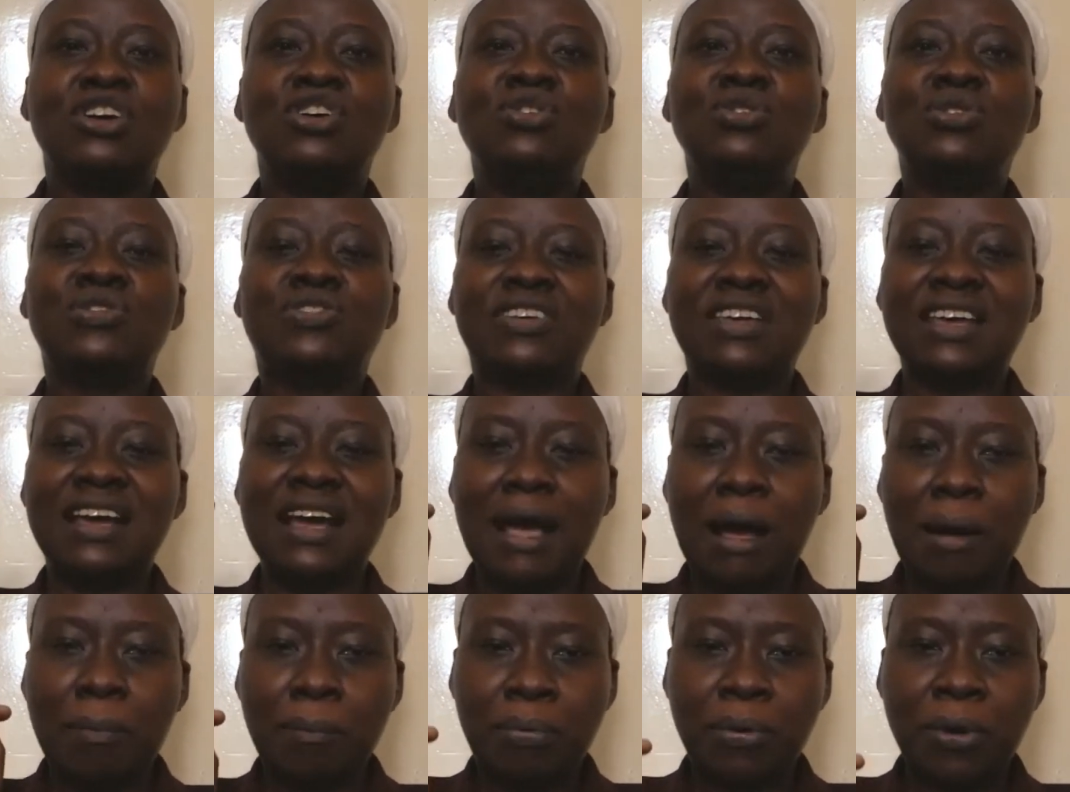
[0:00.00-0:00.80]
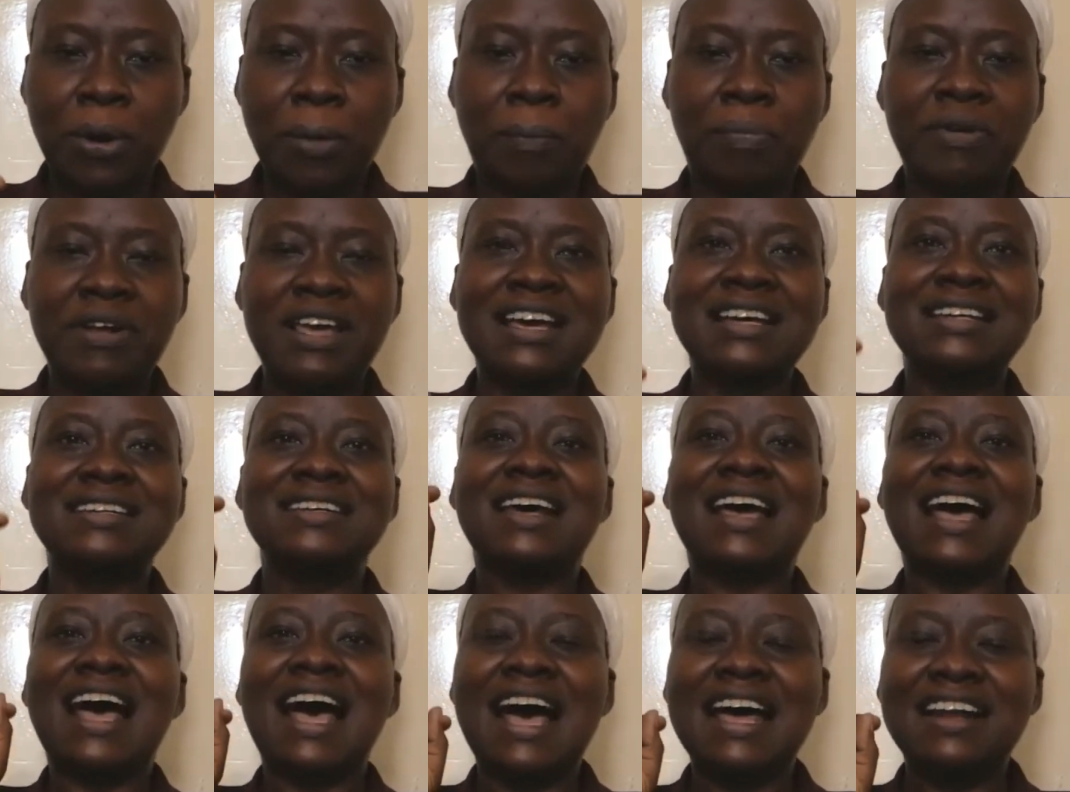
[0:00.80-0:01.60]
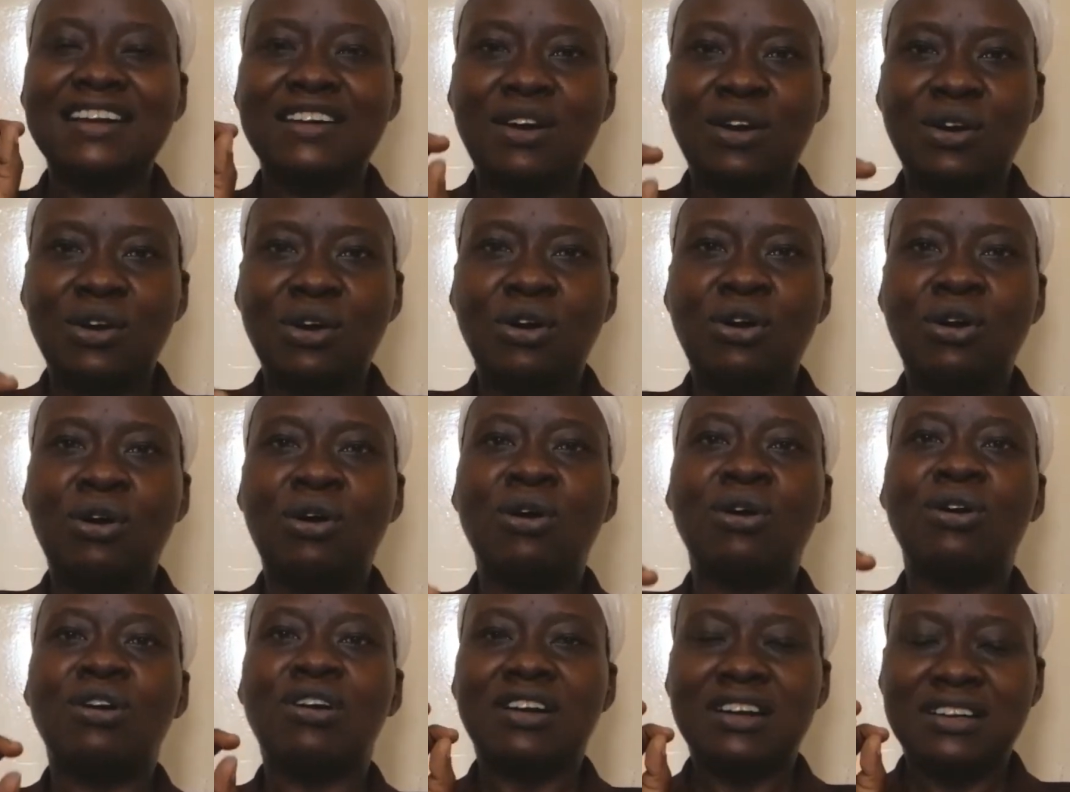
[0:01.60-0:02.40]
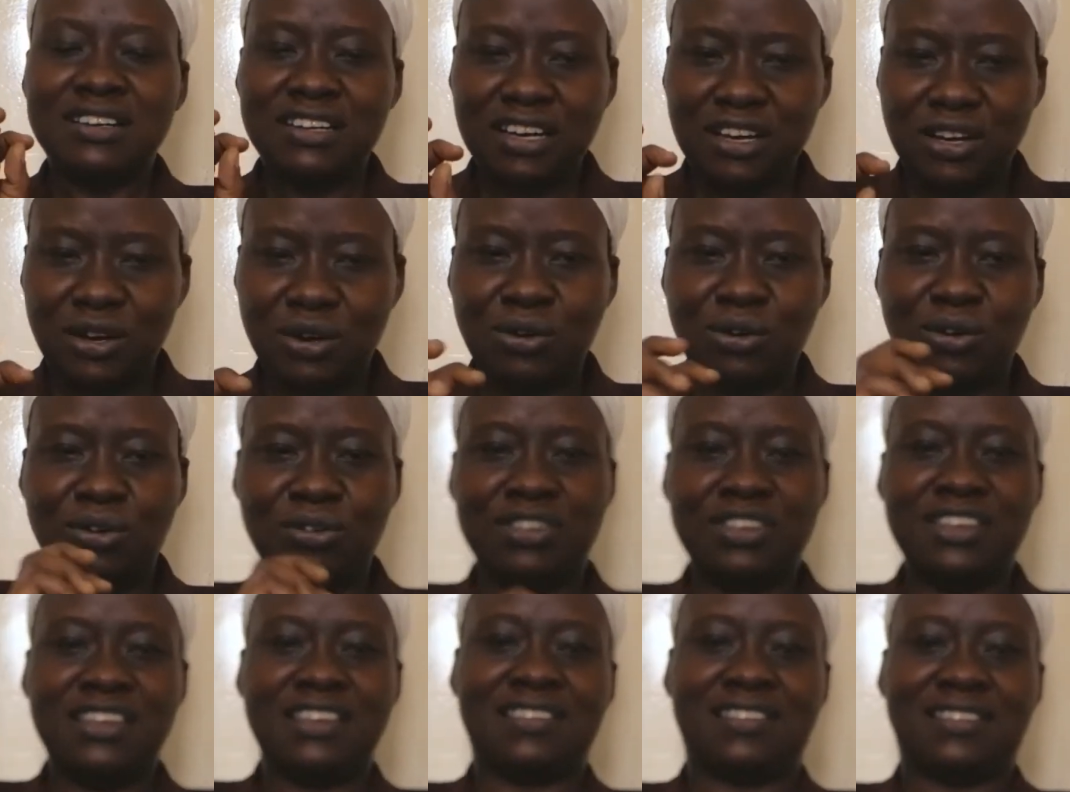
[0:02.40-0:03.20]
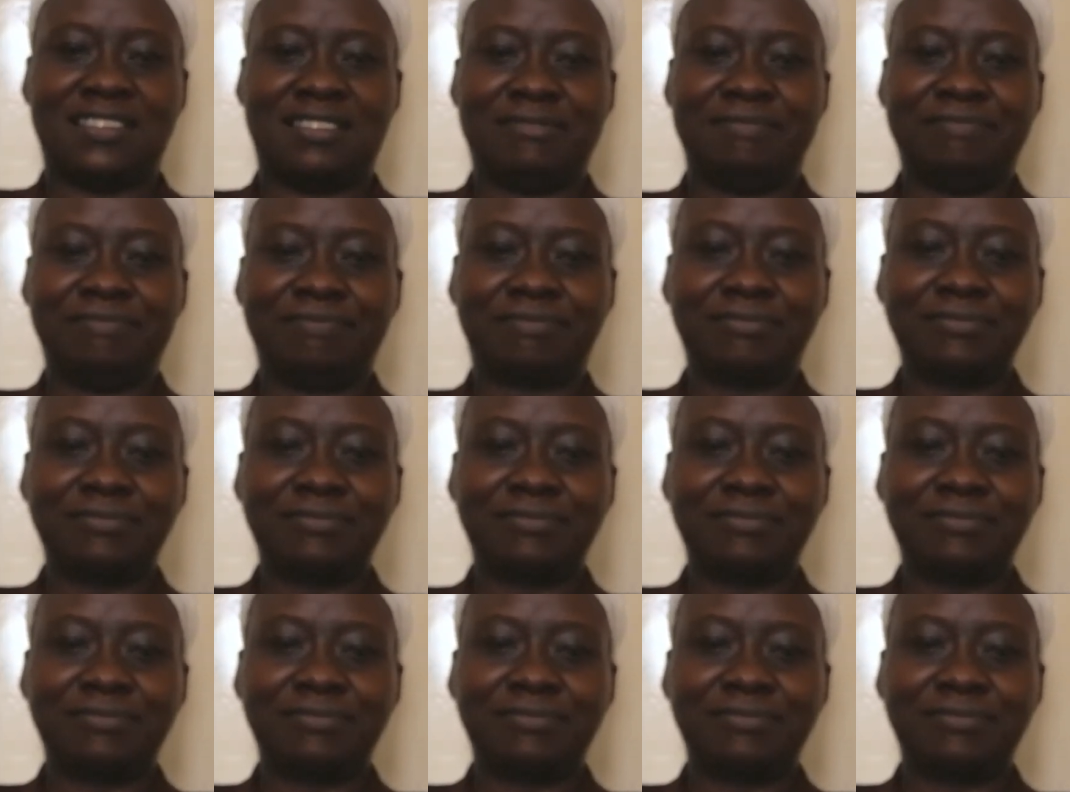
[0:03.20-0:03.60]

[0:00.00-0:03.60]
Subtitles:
using appropriate and local technologies.